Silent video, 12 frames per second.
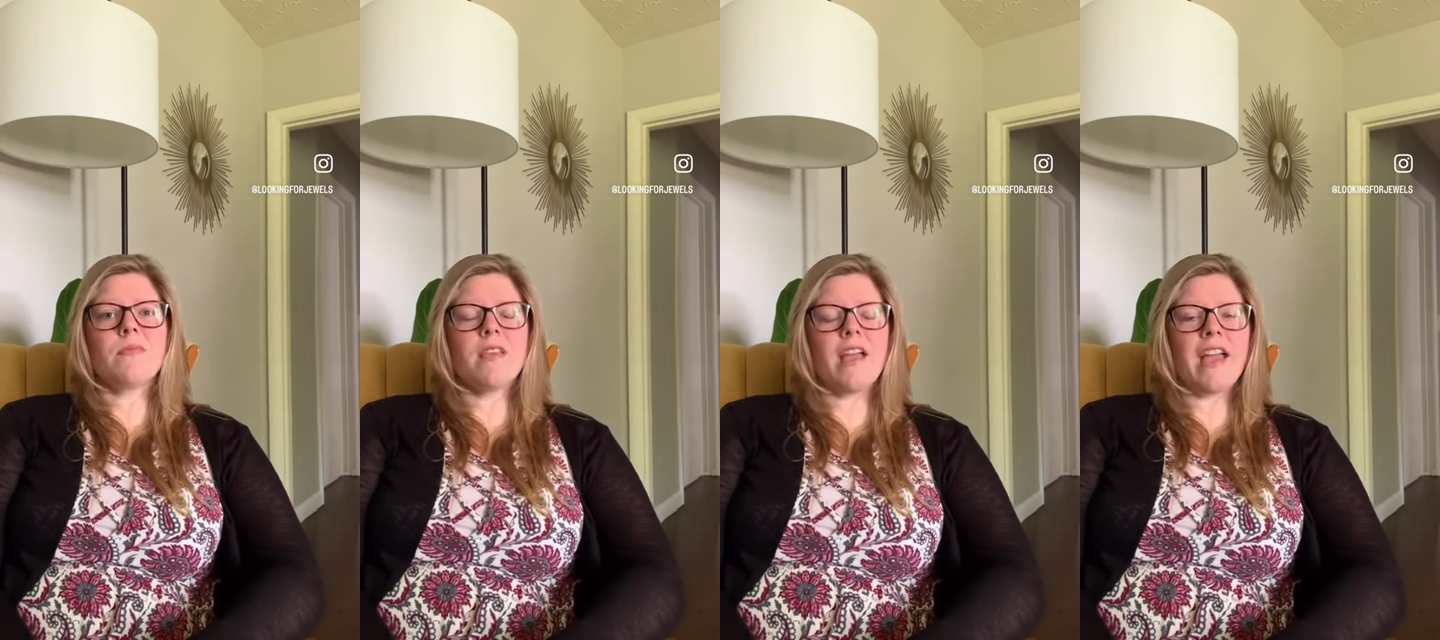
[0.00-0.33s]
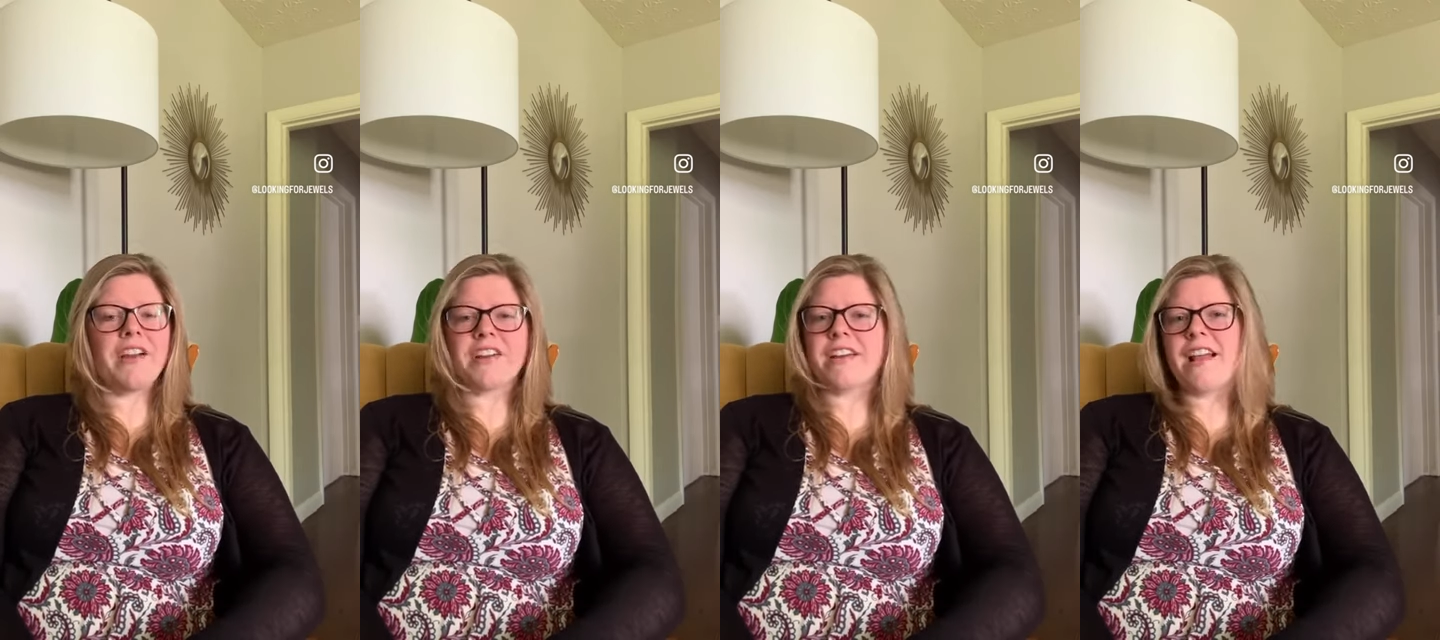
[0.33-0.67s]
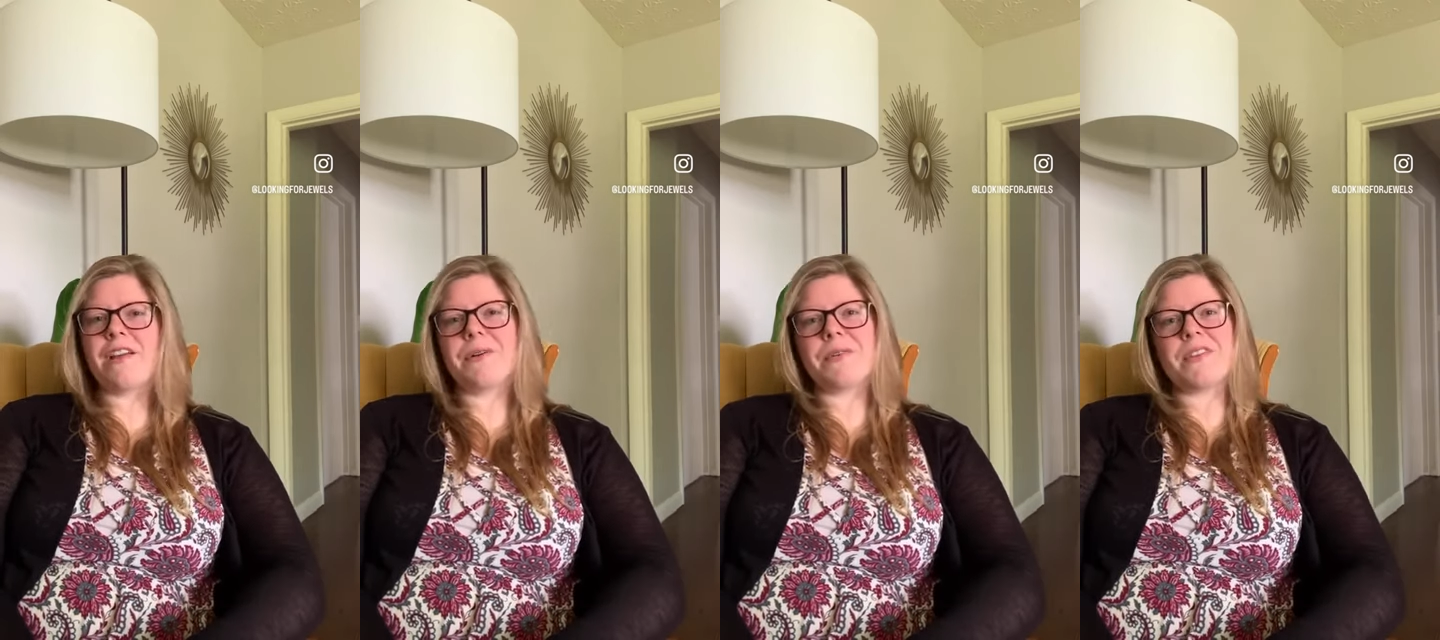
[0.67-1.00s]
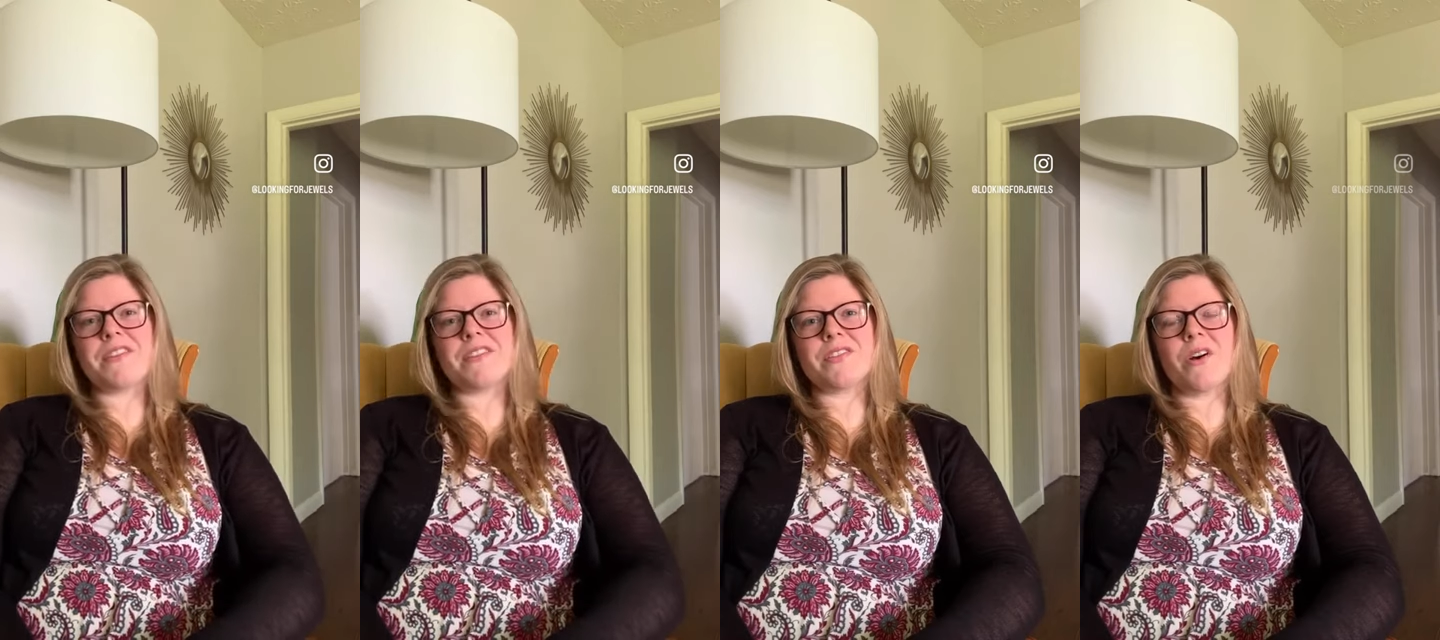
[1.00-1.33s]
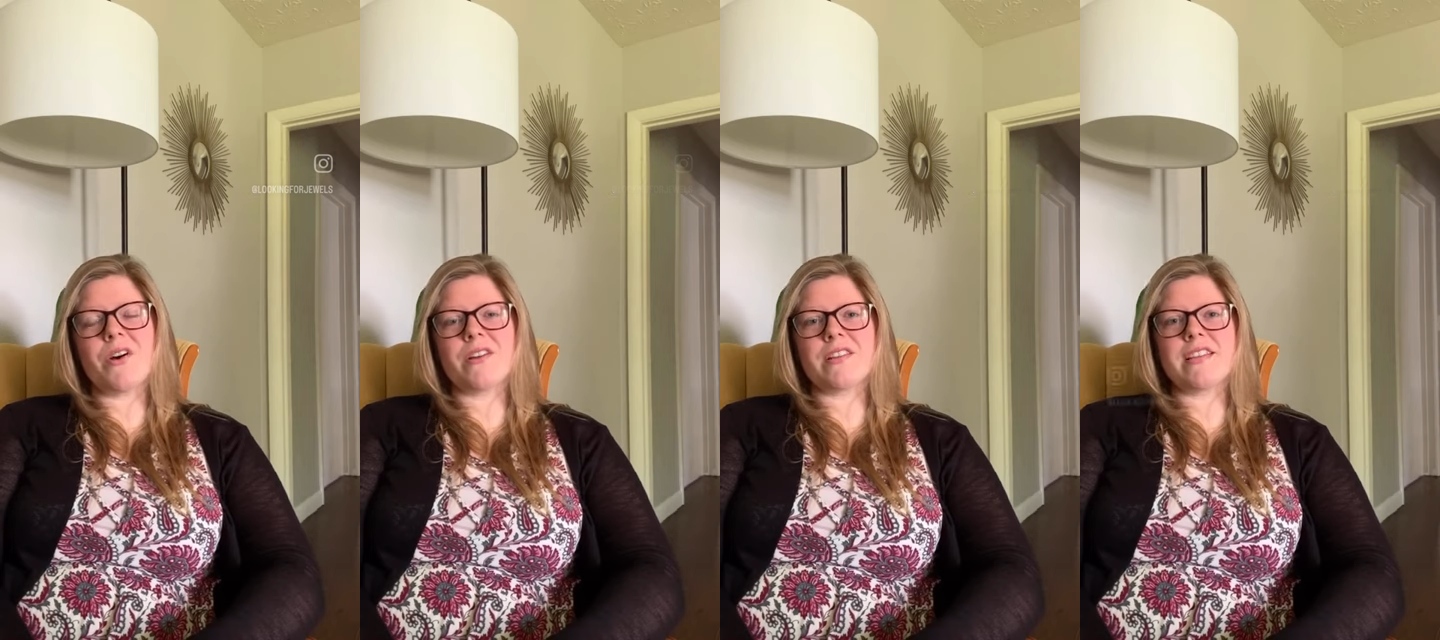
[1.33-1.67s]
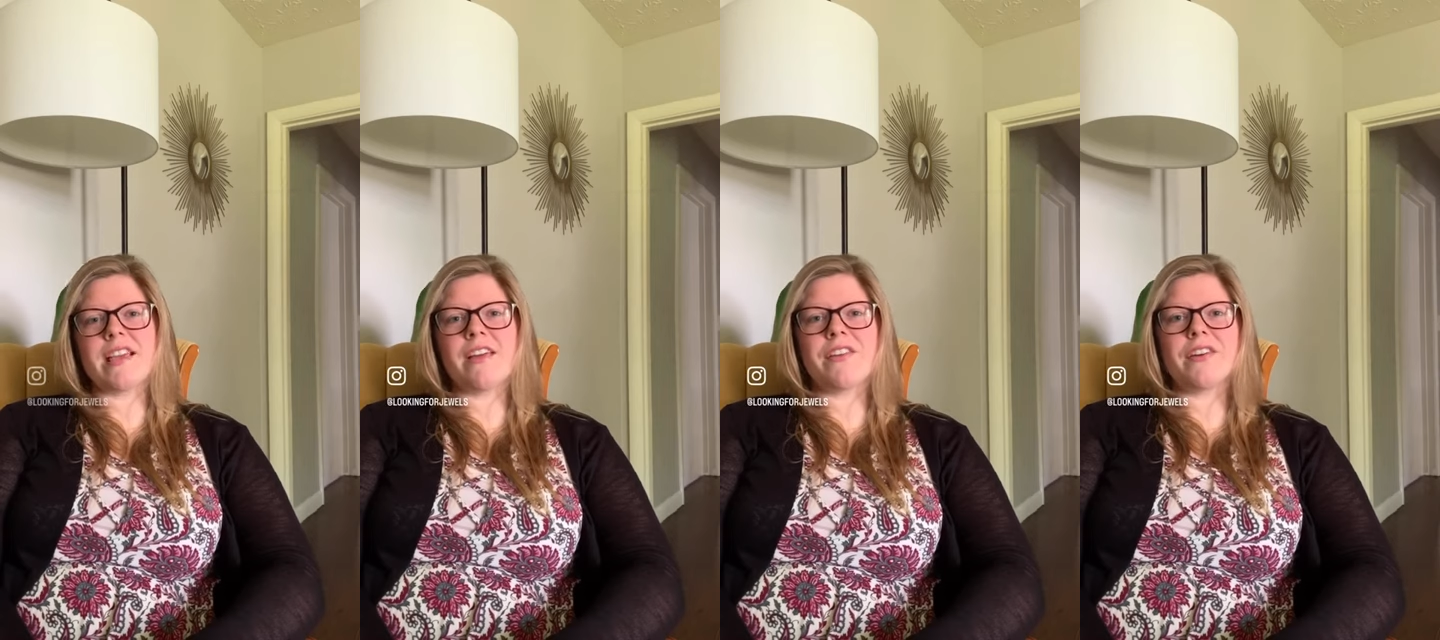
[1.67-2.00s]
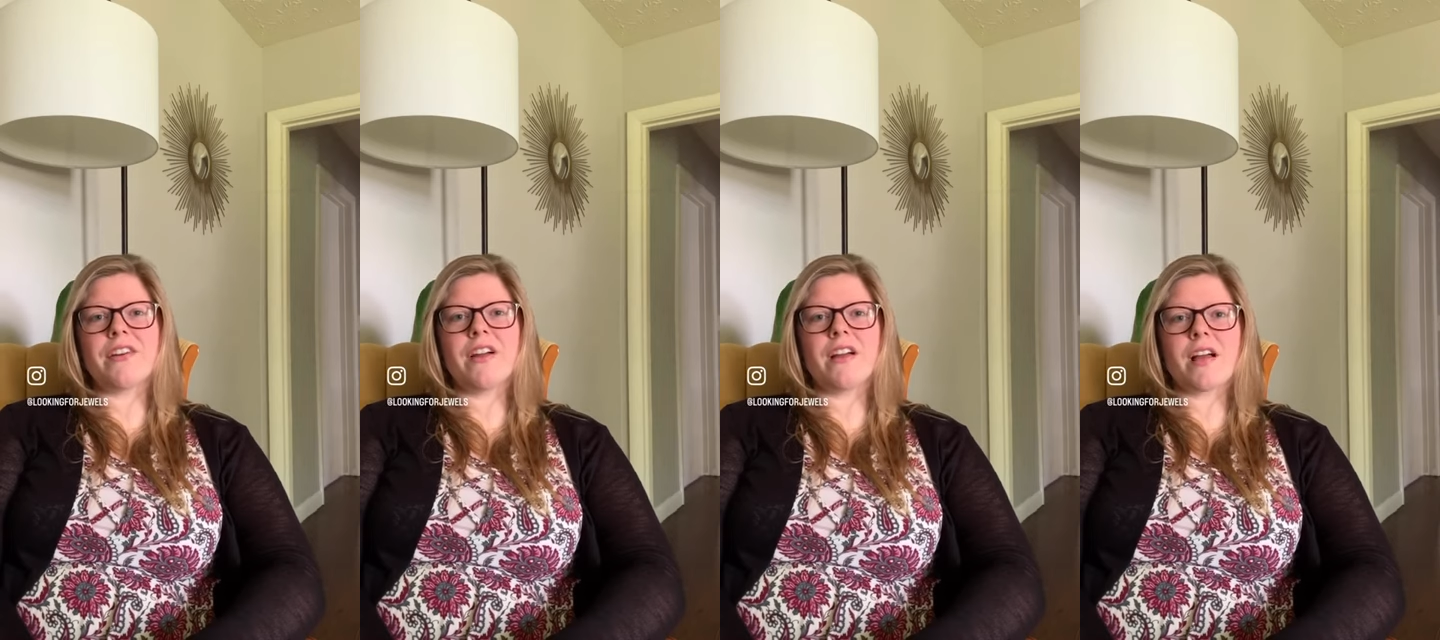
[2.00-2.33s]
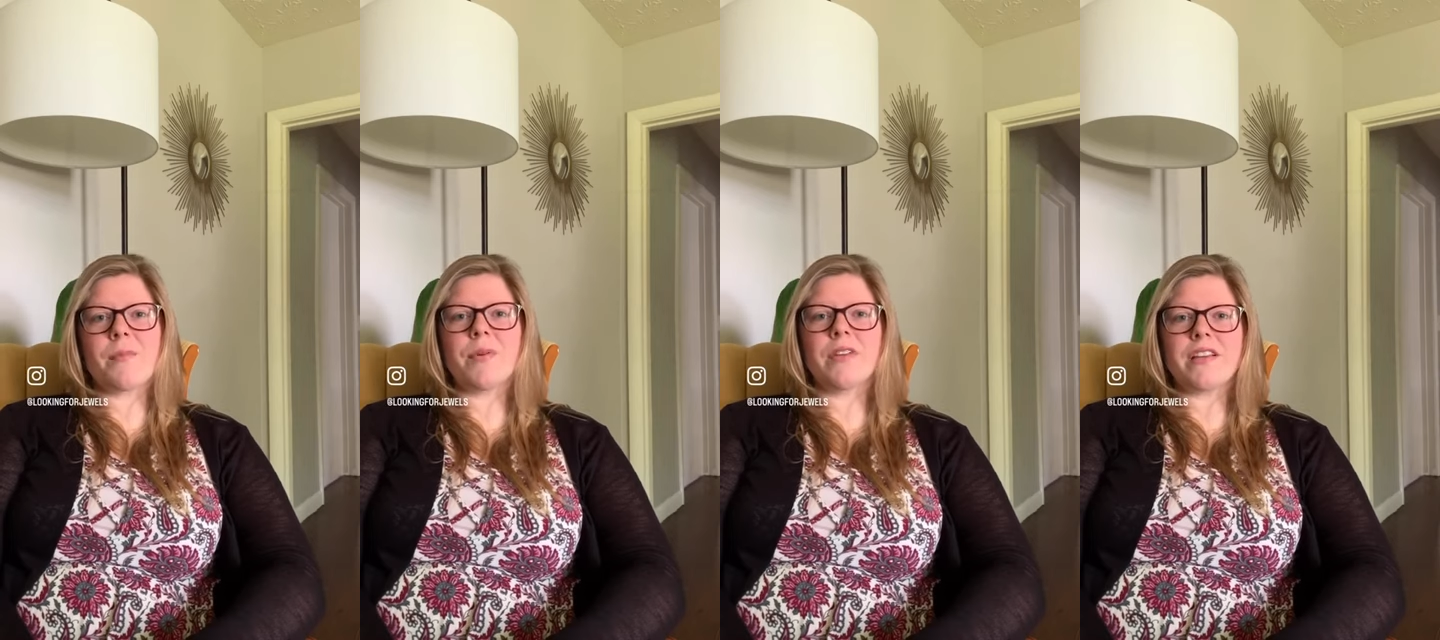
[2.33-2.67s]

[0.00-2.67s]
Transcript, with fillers: Eric and I wrote this song together a couple of